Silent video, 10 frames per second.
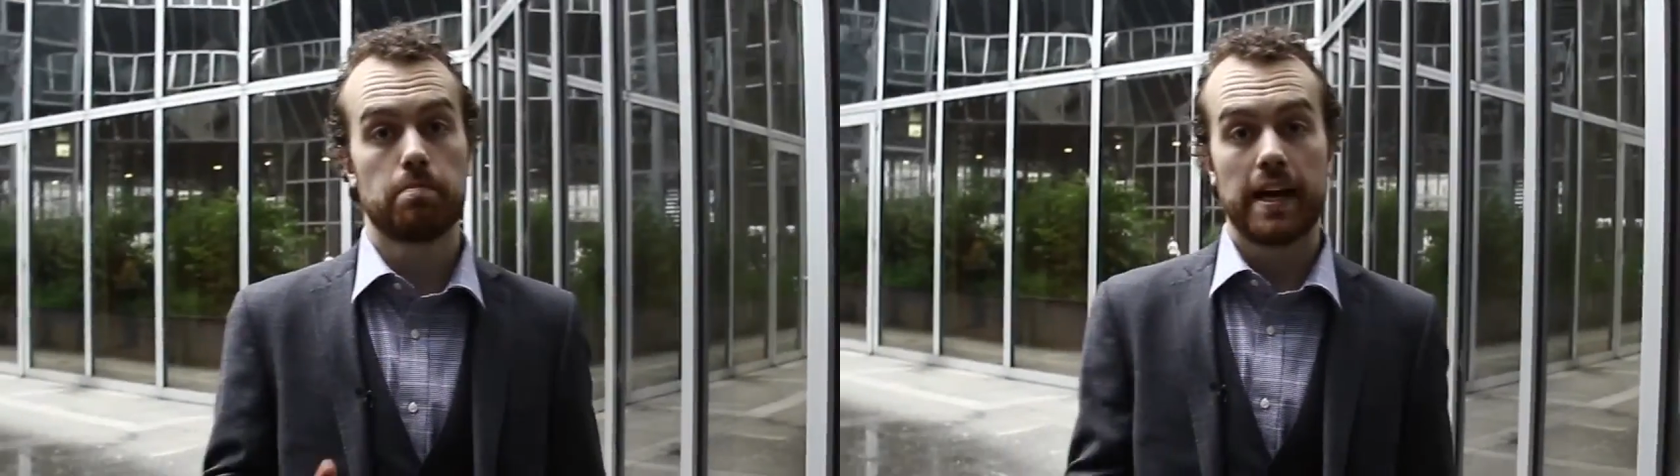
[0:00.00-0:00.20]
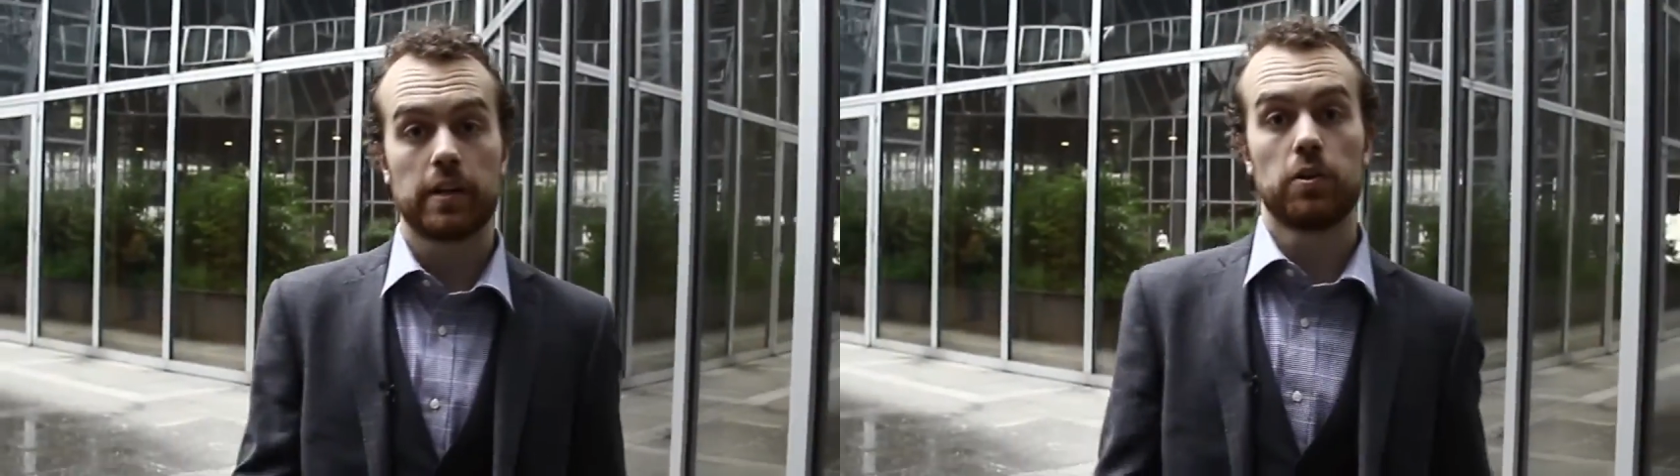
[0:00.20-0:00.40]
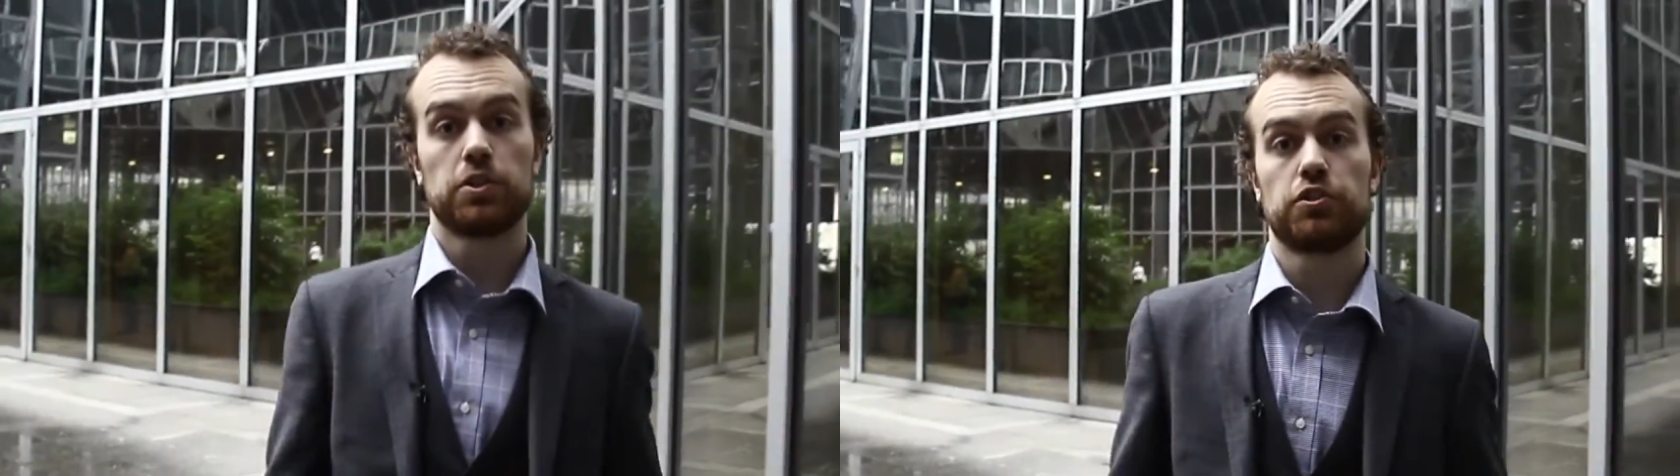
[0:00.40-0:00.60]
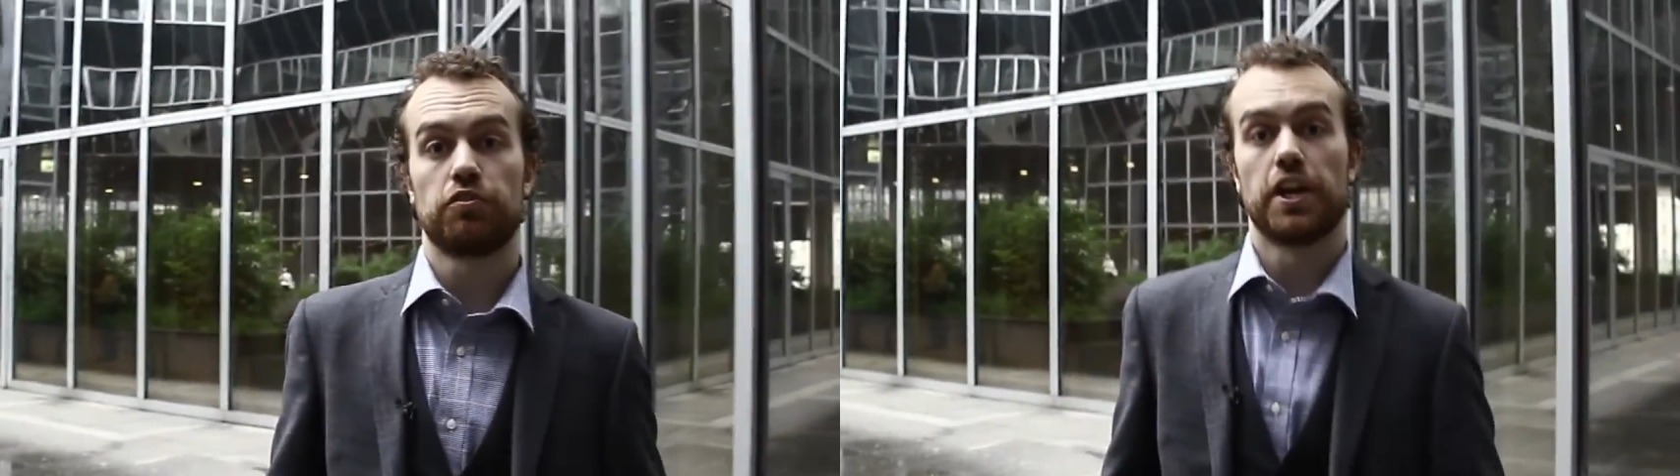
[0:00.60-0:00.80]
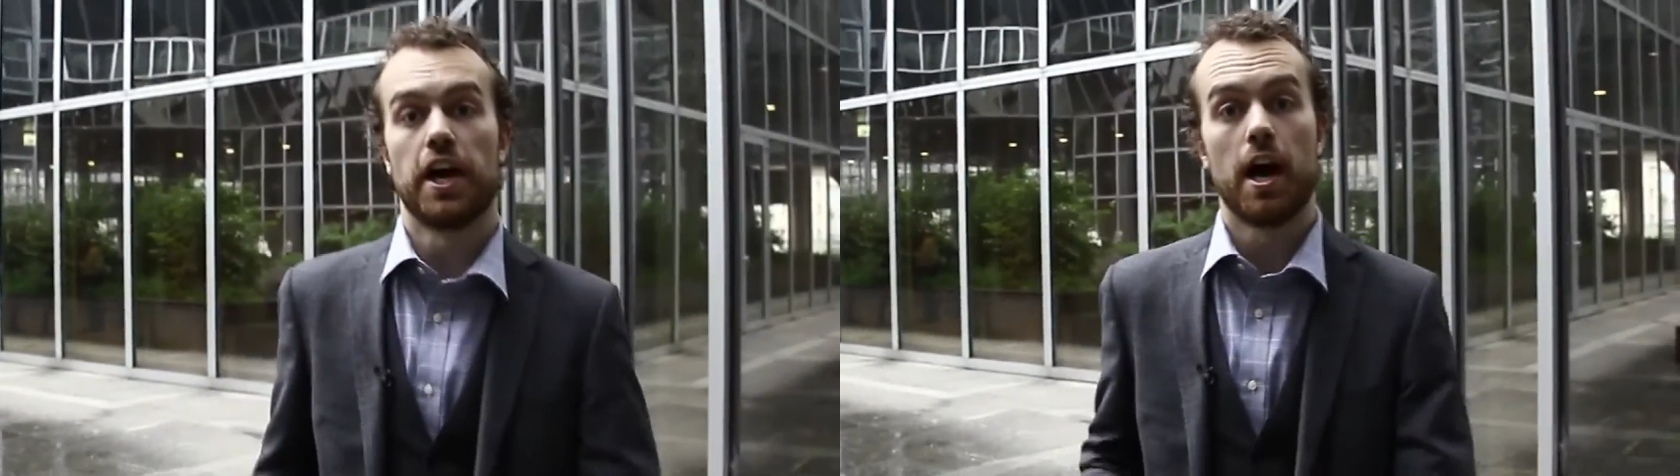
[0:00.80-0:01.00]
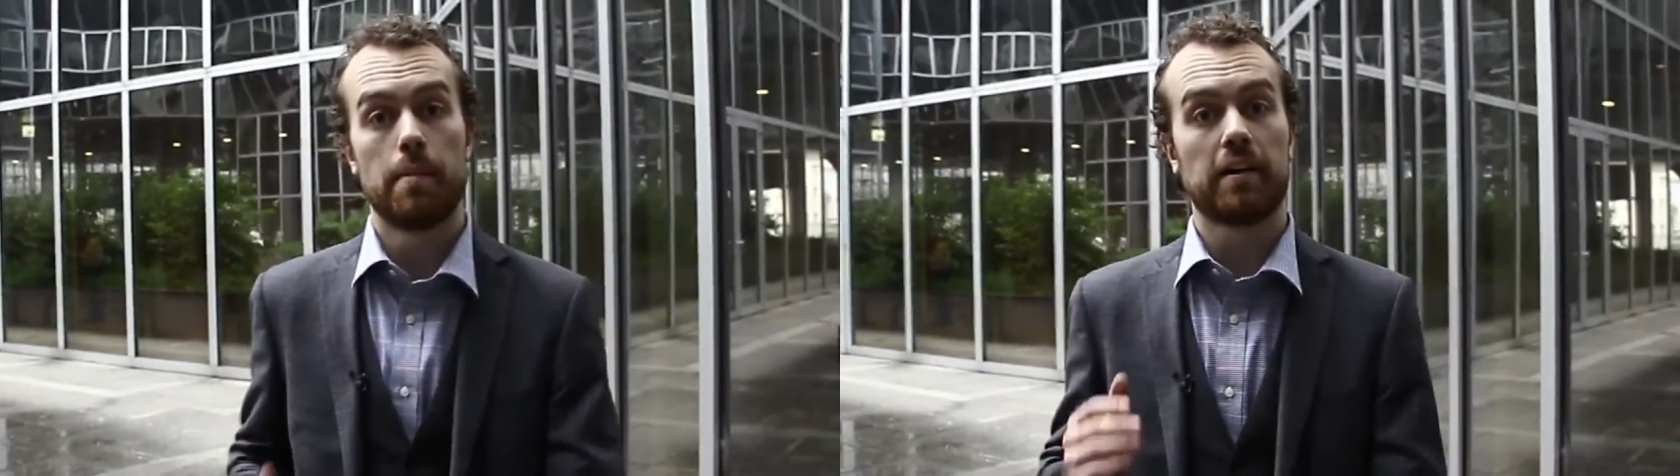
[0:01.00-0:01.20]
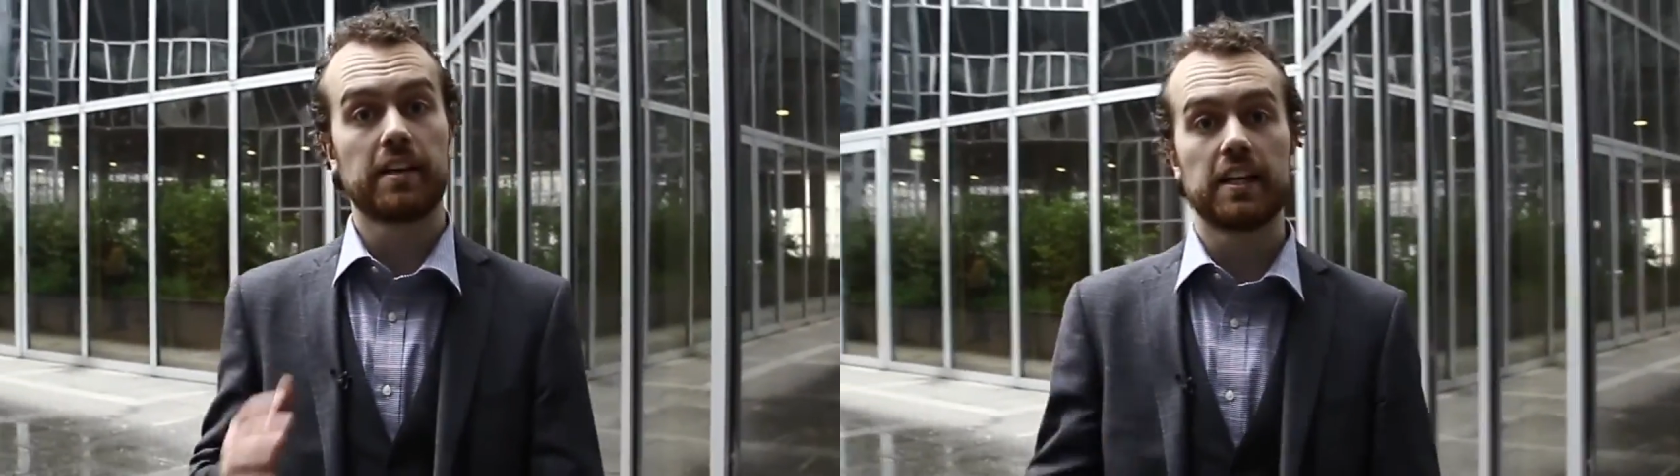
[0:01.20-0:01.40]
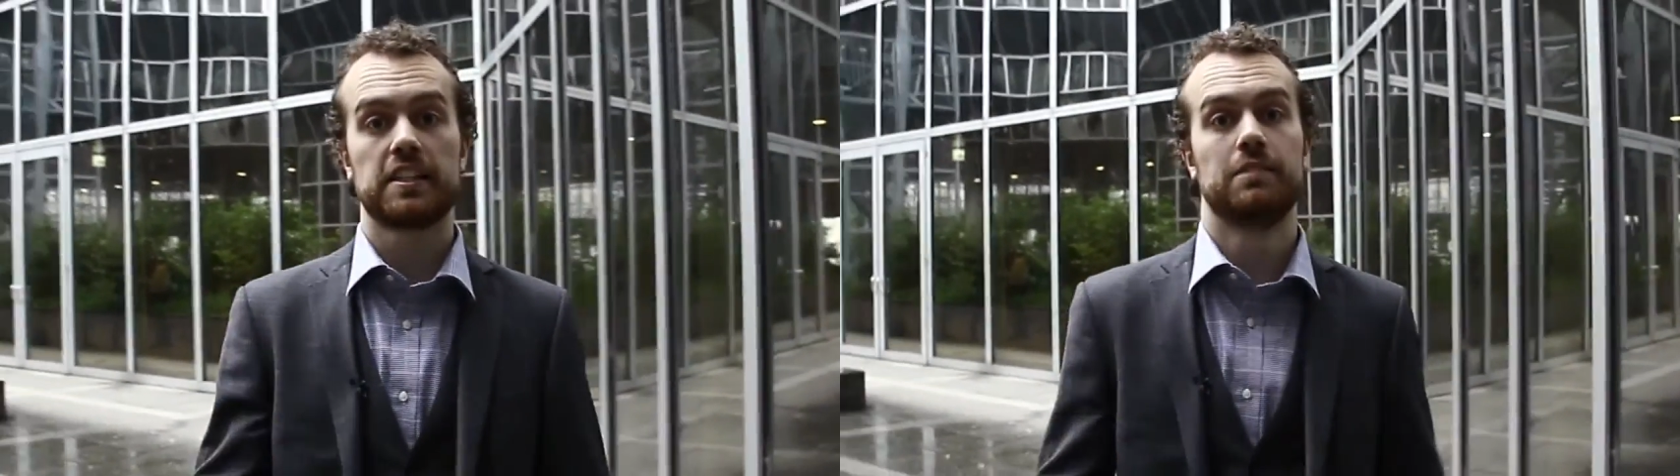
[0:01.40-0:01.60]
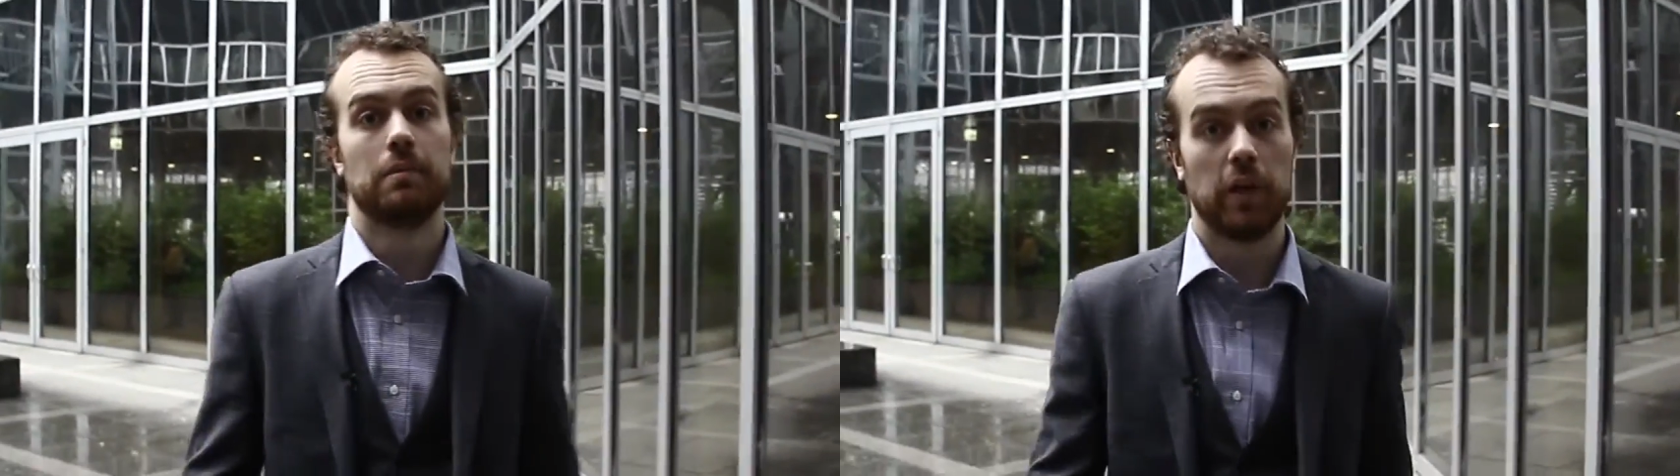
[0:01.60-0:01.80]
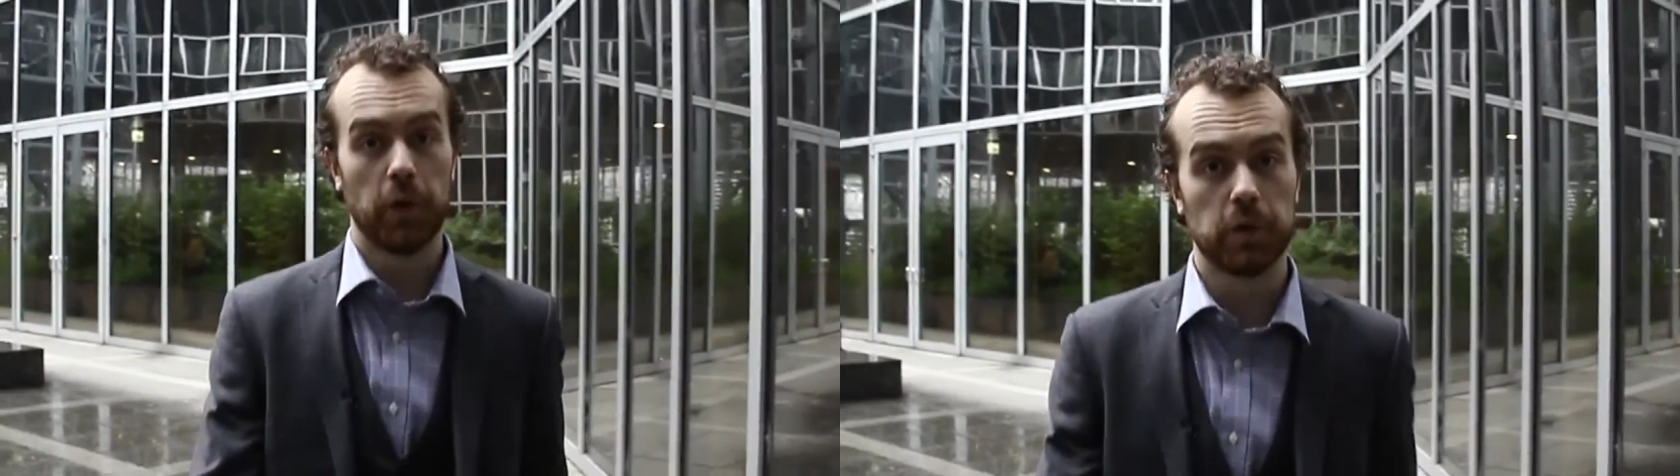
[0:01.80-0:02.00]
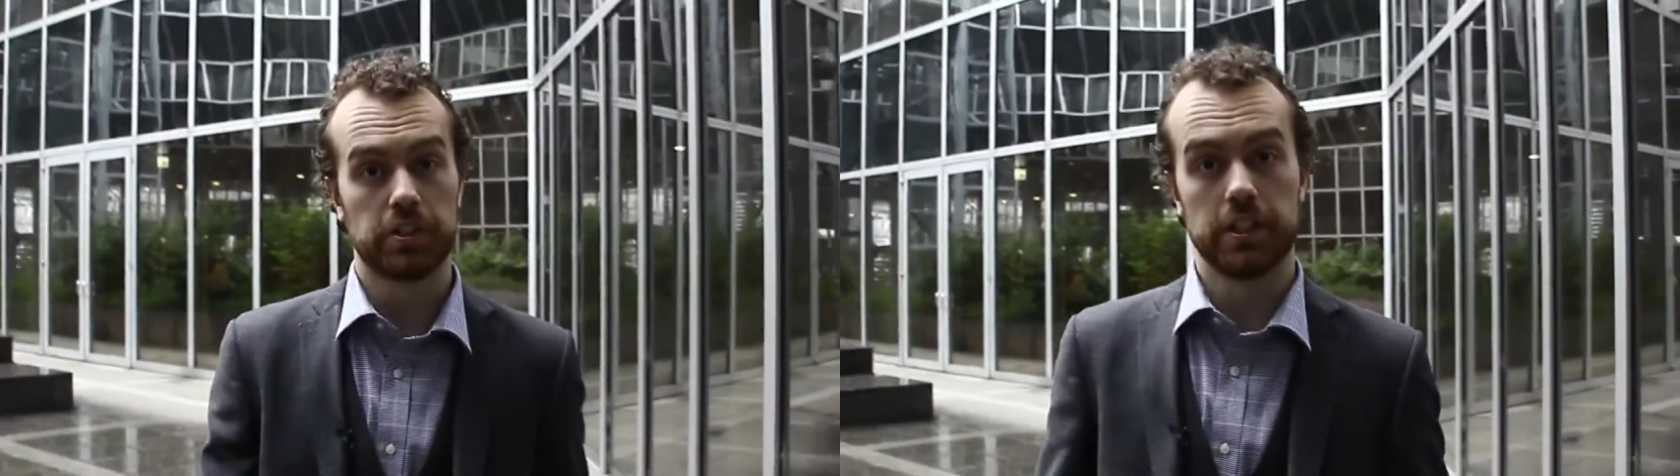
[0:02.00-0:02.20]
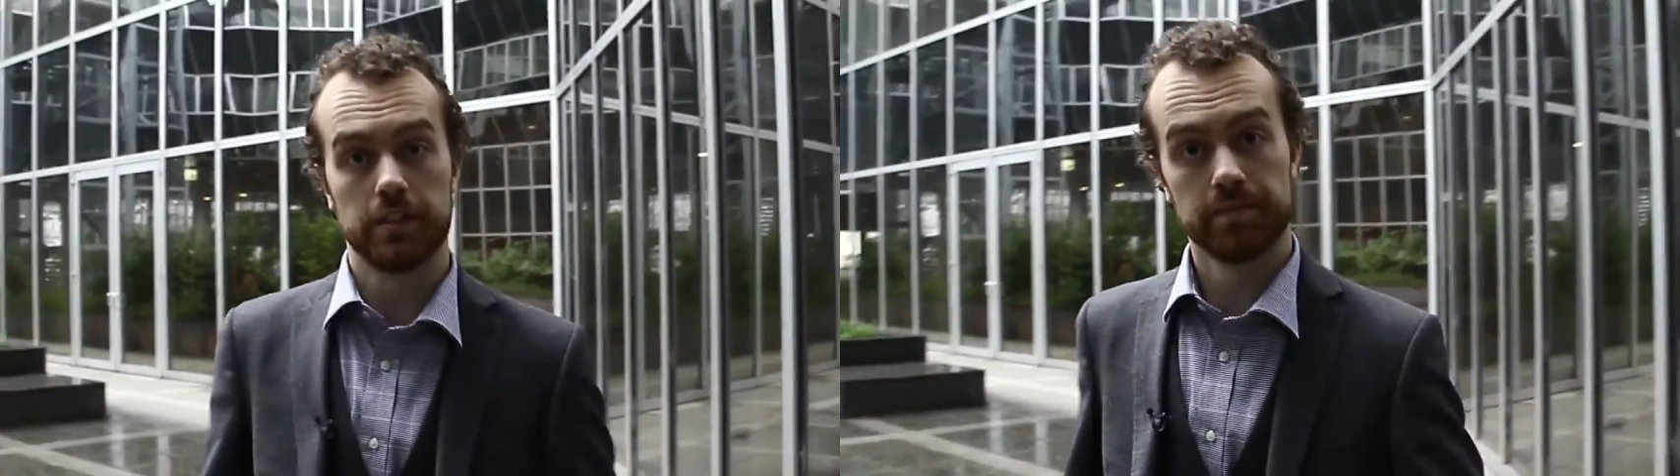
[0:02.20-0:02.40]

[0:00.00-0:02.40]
Bank Austria about customer loyalty.